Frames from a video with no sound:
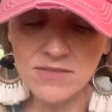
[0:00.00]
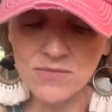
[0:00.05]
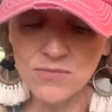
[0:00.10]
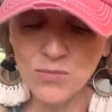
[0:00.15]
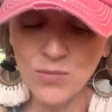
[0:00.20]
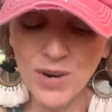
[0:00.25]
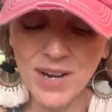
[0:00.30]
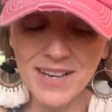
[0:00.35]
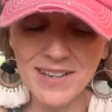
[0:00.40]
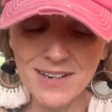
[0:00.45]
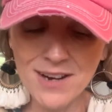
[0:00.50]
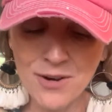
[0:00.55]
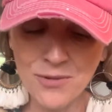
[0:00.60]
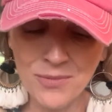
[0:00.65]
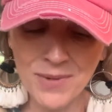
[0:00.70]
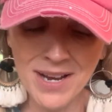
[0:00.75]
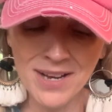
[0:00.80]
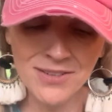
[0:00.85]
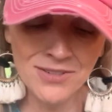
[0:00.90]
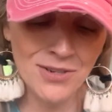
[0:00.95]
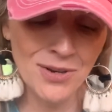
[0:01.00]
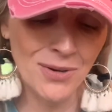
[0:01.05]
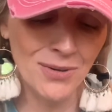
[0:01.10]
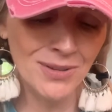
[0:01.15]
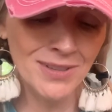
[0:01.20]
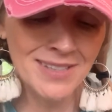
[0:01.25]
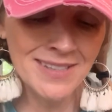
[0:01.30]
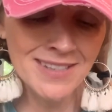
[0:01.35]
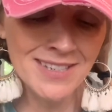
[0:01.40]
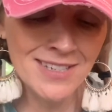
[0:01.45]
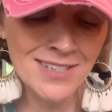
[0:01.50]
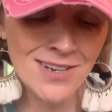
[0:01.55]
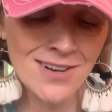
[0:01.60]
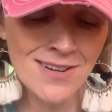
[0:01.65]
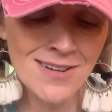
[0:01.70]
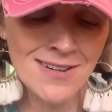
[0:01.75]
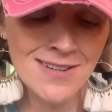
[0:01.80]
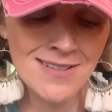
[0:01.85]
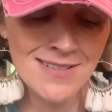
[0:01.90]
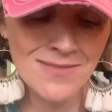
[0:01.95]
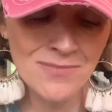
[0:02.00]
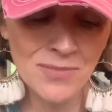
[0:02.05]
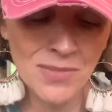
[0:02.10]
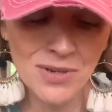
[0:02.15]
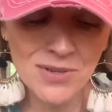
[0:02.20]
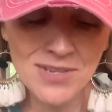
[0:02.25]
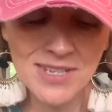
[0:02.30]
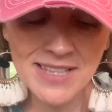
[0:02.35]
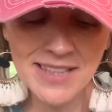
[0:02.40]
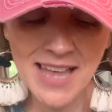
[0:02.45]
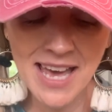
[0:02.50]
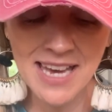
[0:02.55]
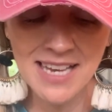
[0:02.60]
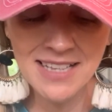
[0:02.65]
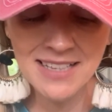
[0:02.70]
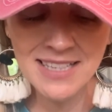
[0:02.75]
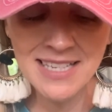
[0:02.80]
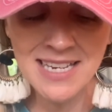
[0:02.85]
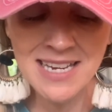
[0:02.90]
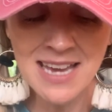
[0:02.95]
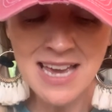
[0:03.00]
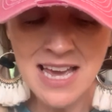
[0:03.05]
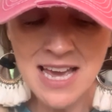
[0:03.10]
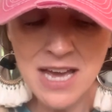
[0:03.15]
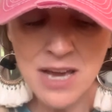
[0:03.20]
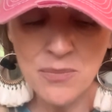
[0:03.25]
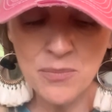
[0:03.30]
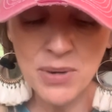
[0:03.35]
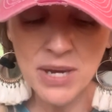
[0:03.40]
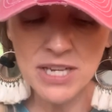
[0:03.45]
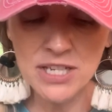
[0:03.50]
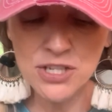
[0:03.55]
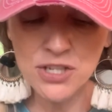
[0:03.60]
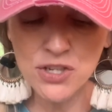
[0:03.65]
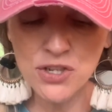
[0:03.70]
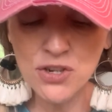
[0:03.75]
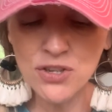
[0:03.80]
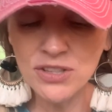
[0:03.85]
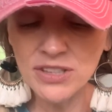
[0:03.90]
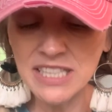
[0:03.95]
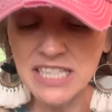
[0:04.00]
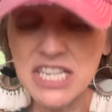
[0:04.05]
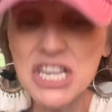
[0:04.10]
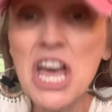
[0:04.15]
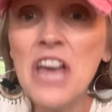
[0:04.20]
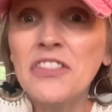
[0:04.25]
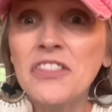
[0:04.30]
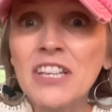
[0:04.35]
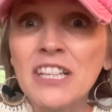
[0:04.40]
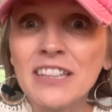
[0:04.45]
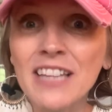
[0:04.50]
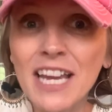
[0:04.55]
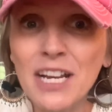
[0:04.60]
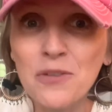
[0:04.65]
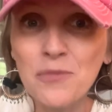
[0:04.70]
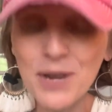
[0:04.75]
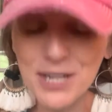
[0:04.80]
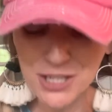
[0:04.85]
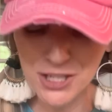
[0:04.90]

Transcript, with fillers: what, a round hole in the dirt, most likely, but certainly nothing like what